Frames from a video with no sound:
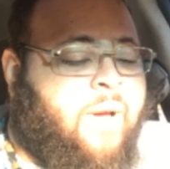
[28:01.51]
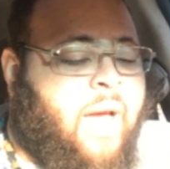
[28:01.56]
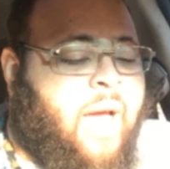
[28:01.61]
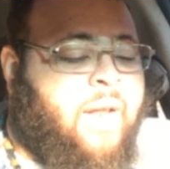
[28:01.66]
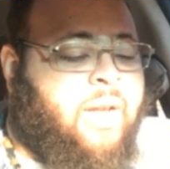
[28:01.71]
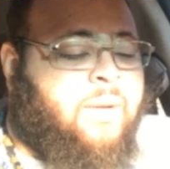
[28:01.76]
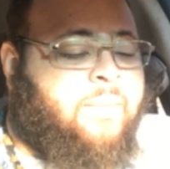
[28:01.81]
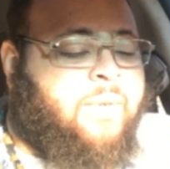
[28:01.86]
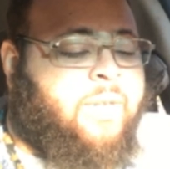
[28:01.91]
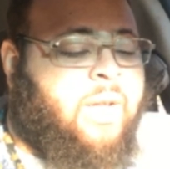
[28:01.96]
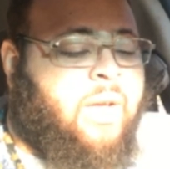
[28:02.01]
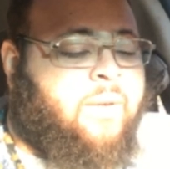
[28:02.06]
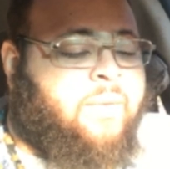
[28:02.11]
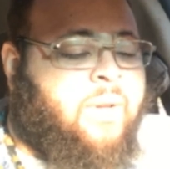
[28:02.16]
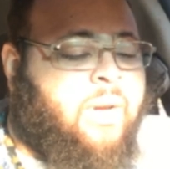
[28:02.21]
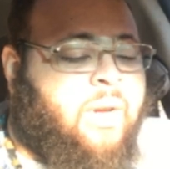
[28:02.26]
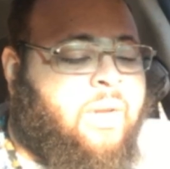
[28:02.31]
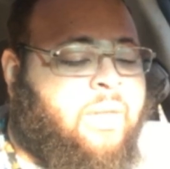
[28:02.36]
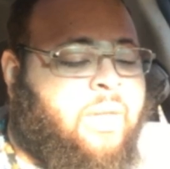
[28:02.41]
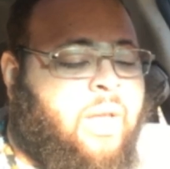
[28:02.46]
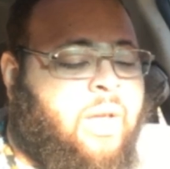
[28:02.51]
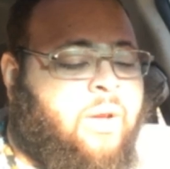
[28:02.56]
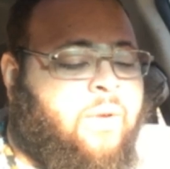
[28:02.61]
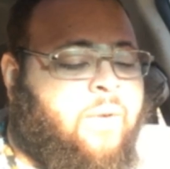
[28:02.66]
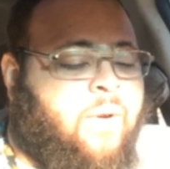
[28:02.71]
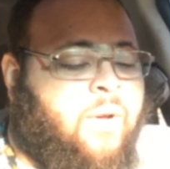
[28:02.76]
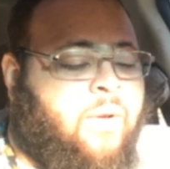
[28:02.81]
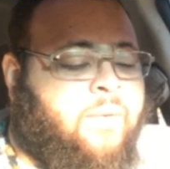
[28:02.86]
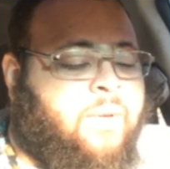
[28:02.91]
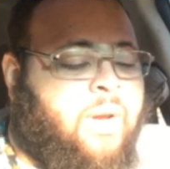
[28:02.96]
hide themselves in the thick
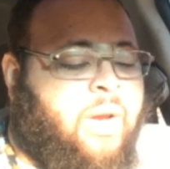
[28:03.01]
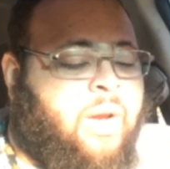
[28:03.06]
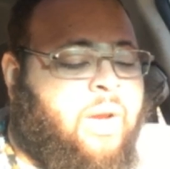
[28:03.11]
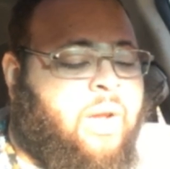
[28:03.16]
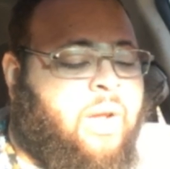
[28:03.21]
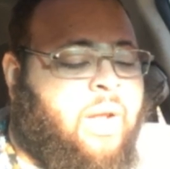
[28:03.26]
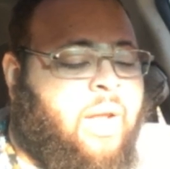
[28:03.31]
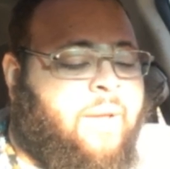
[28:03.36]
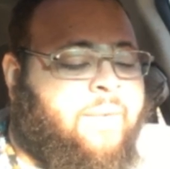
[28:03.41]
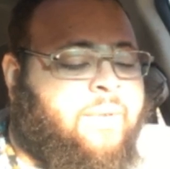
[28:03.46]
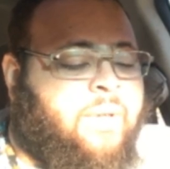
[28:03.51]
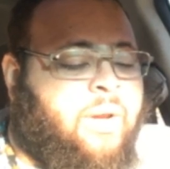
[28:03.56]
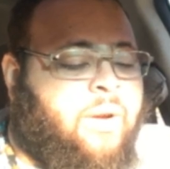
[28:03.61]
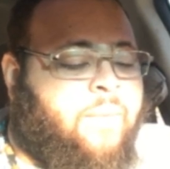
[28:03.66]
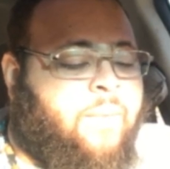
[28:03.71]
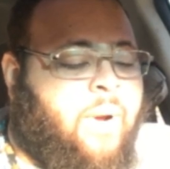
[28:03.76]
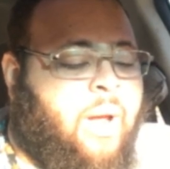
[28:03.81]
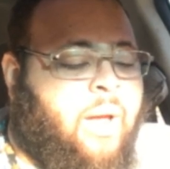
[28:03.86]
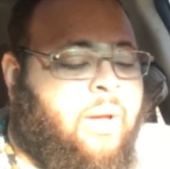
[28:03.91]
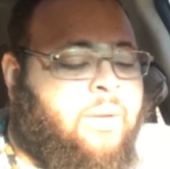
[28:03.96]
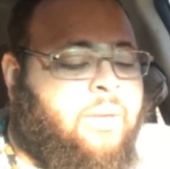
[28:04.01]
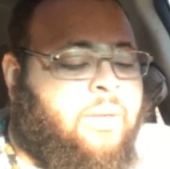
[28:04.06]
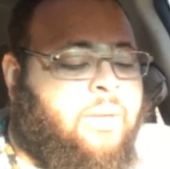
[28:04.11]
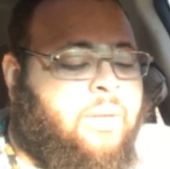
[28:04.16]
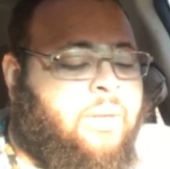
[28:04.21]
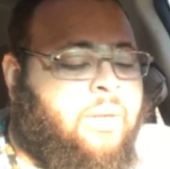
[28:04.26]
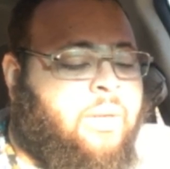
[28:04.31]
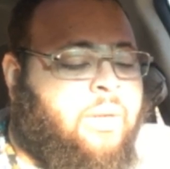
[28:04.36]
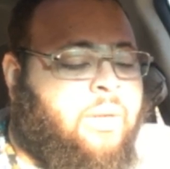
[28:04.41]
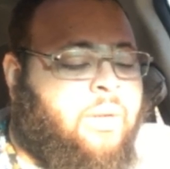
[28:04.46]
groves and in the clefts of the rocks.
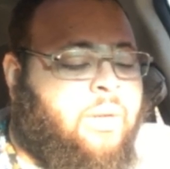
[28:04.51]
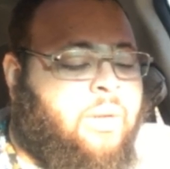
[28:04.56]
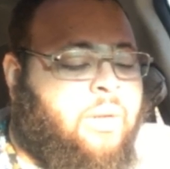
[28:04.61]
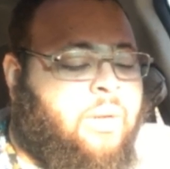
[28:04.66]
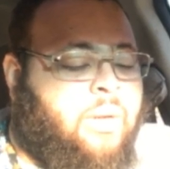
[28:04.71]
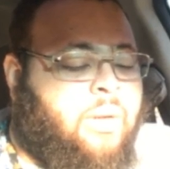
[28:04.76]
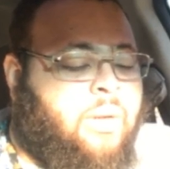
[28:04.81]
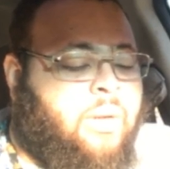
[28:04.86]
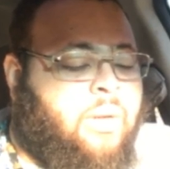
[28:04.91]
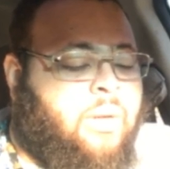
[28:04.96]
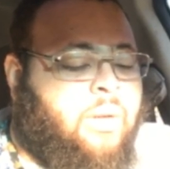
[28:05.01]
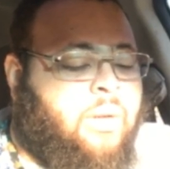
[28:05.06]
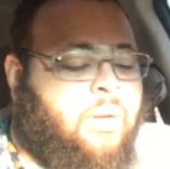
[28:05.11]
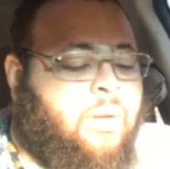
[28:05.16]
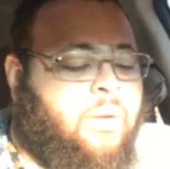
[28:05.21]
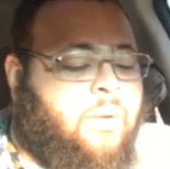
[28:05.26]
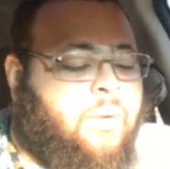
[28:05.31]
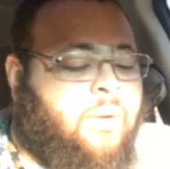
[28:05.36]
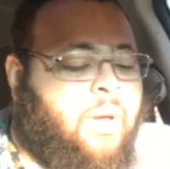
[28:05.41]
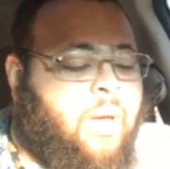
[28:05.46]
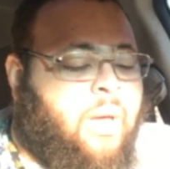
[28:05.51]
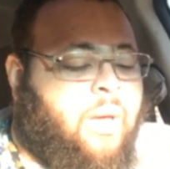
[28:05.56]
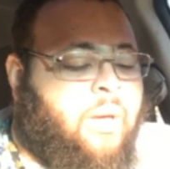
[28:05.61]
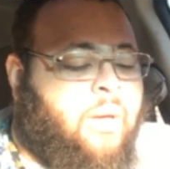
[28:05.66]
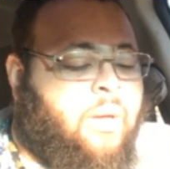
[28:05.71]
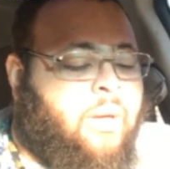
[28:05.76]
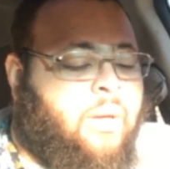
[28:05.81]
Okay.